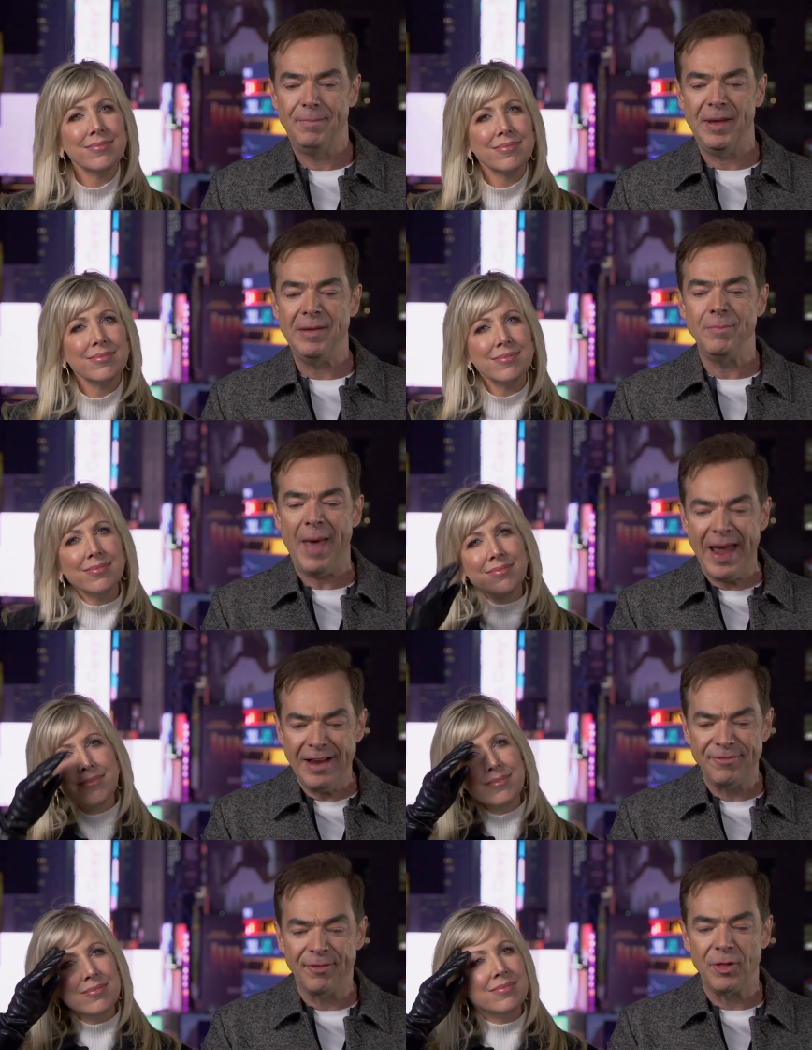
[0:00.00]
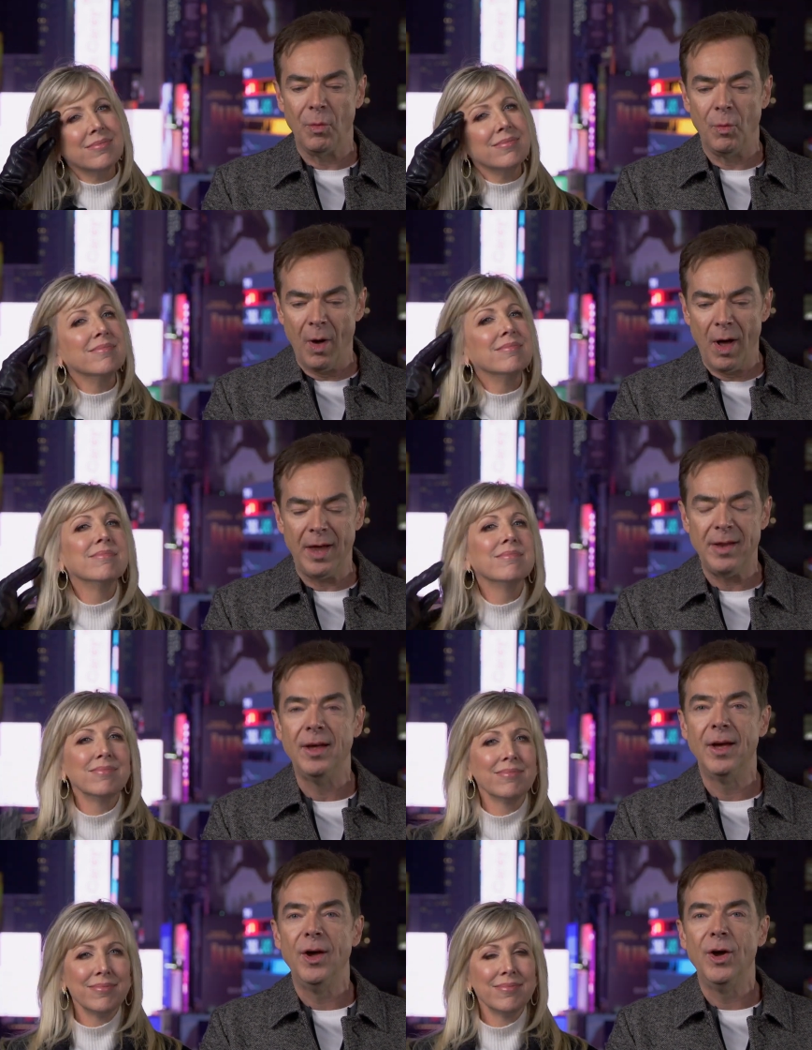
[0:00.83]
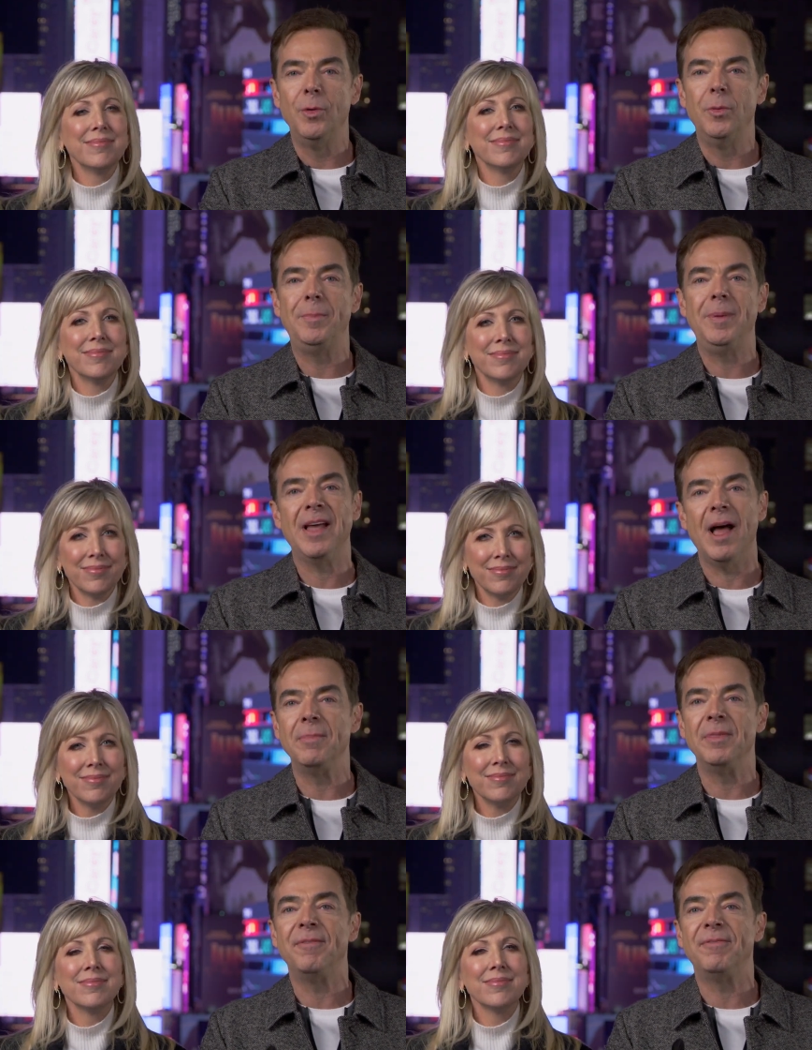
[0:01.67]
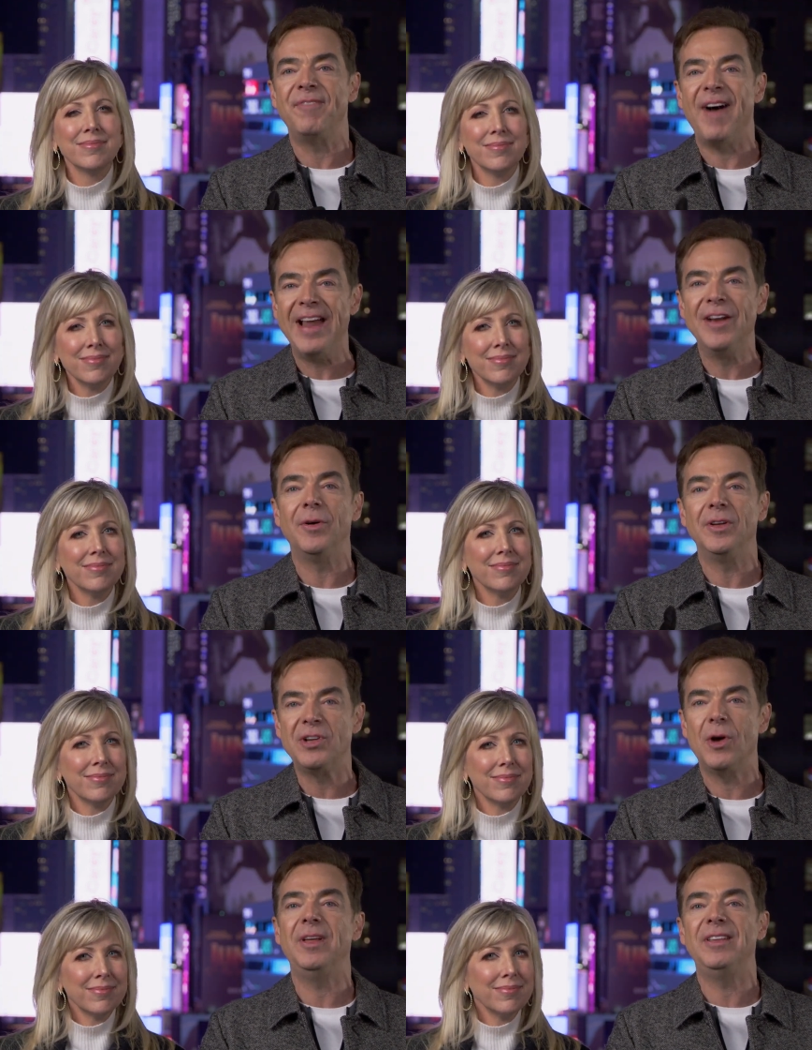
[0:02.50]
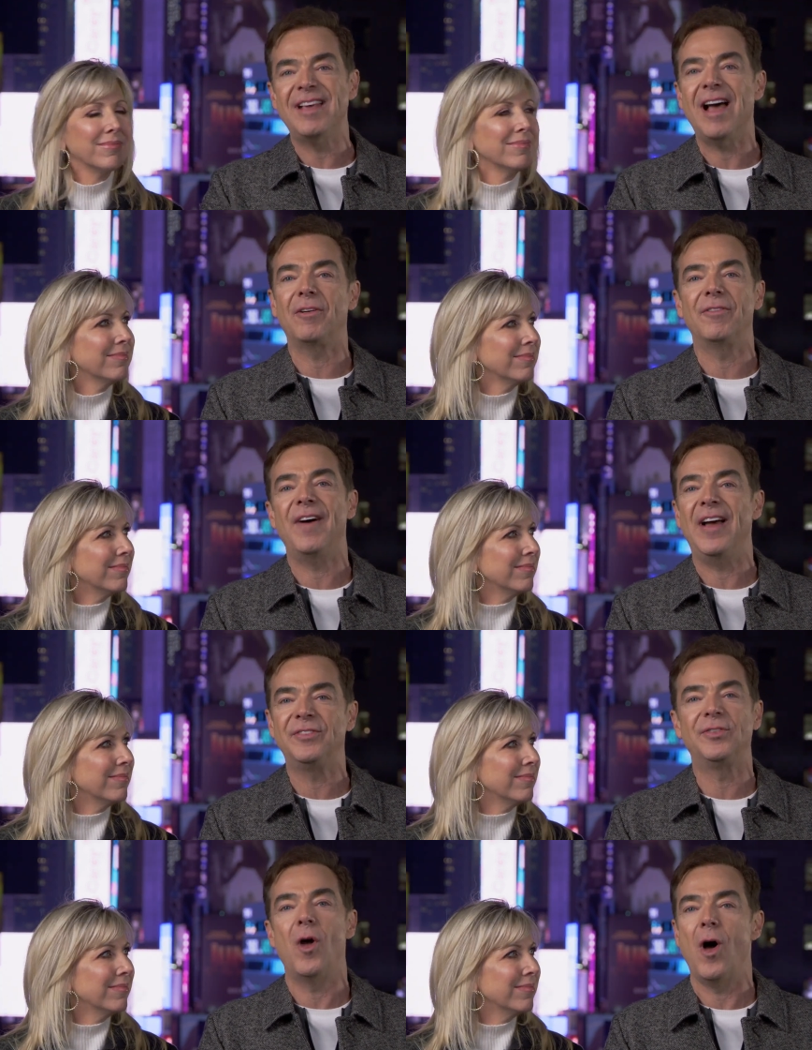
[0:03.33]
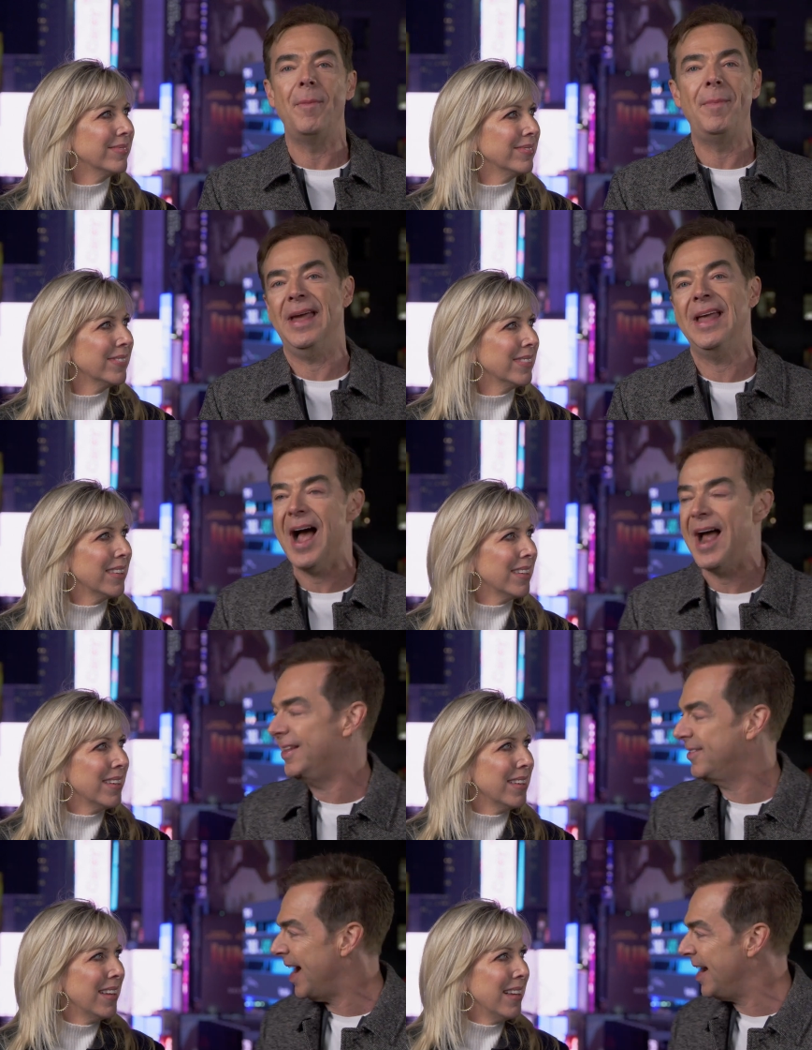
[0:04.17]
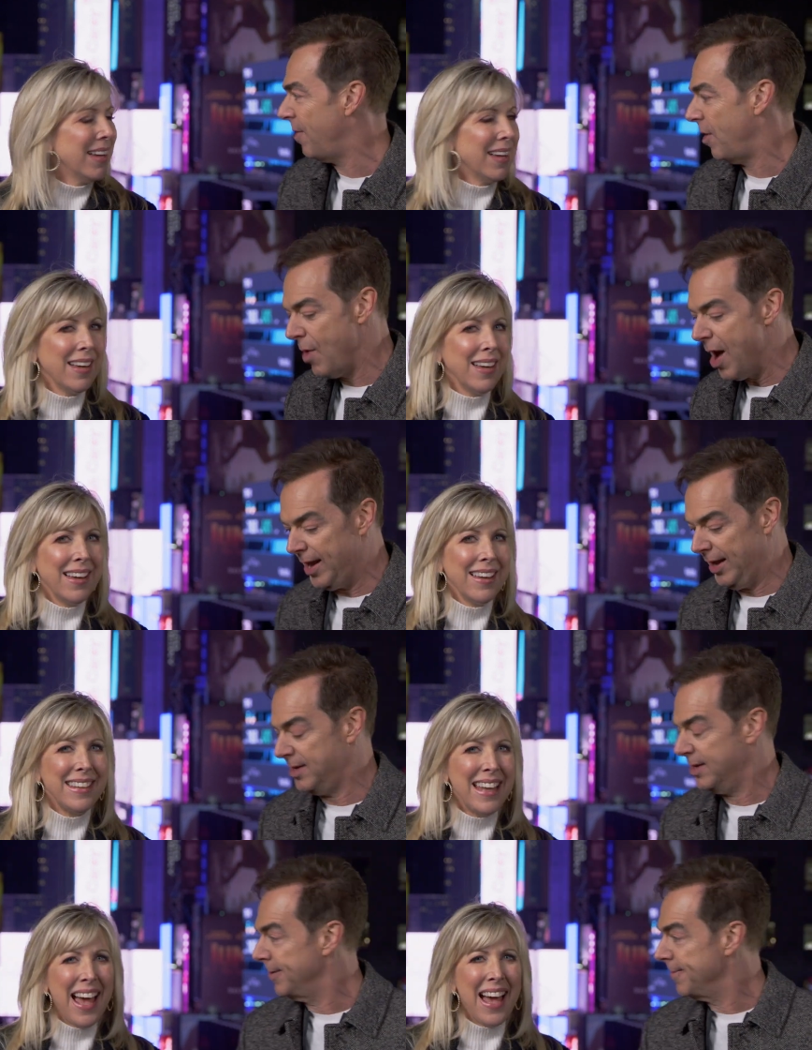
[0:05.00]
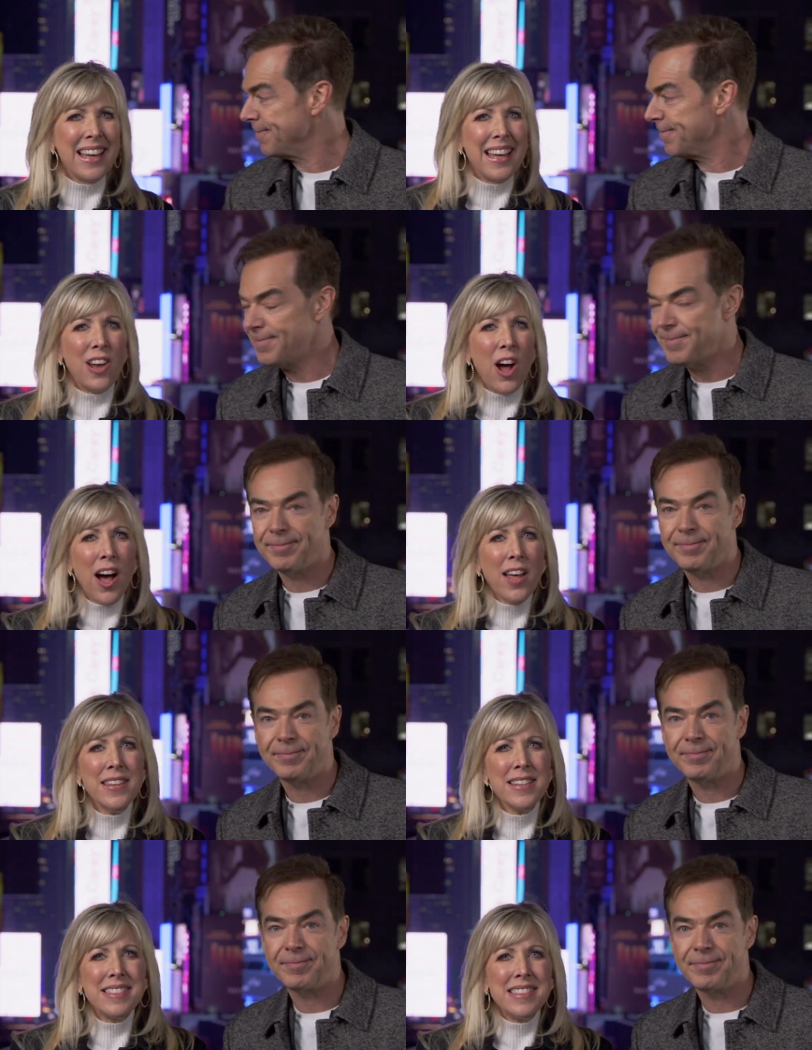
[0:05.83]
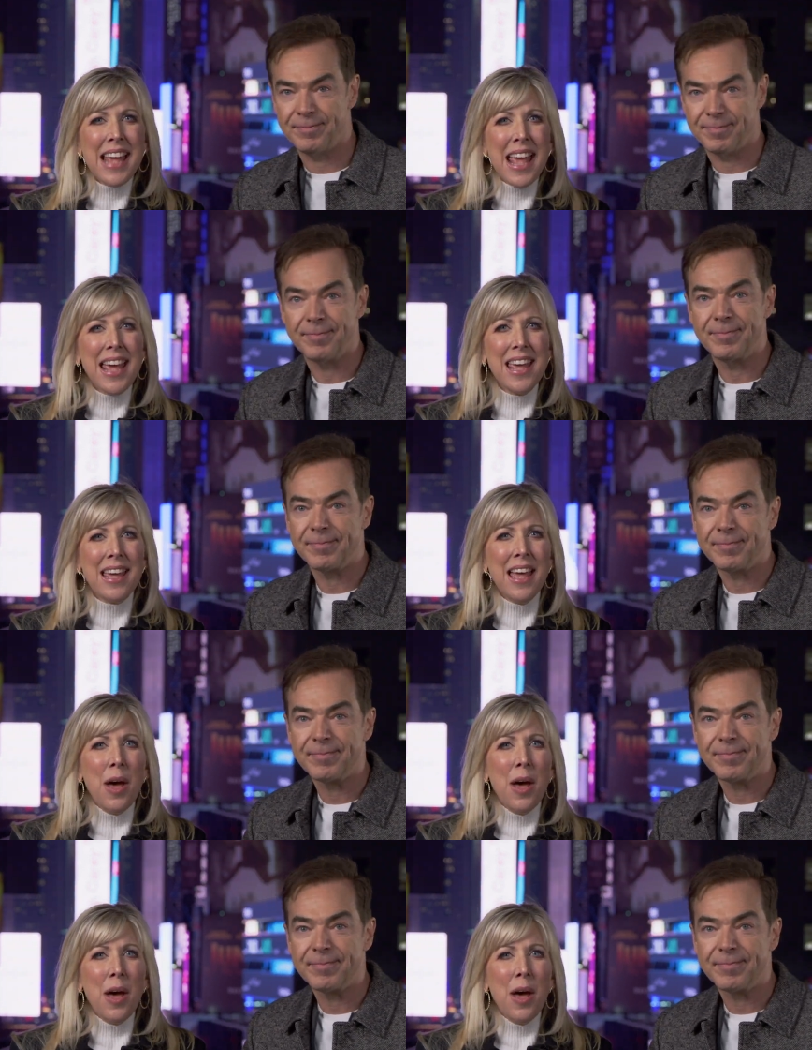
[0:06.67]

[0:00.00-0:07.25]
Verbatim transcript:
Speaker 1: being made for the one who would become the final atoning sacrifice for all mankind. It's kind of ironic.
Speaker 2: Yeah, and on this day,